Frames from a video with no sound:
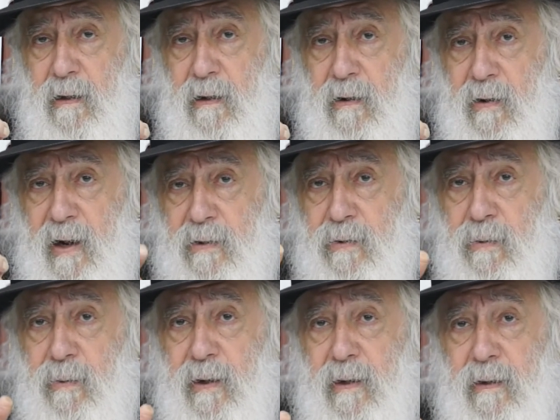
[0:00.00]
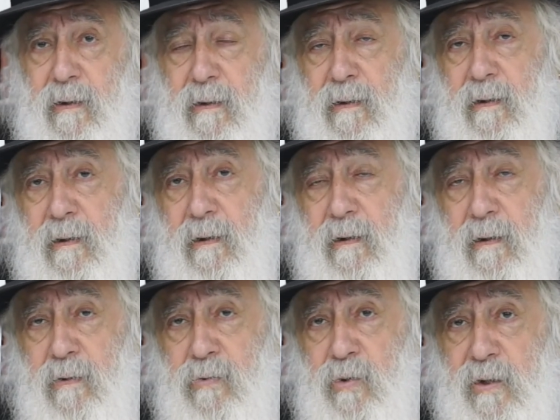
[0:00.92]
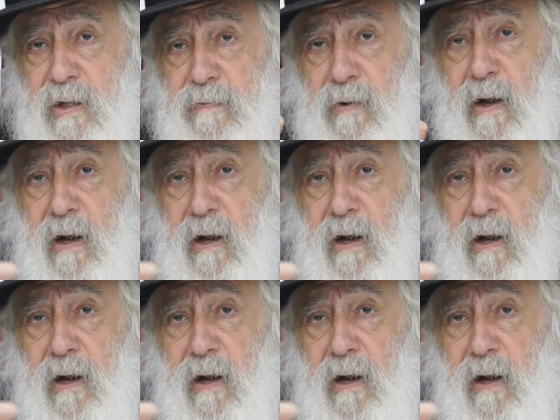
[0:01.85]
right away, 24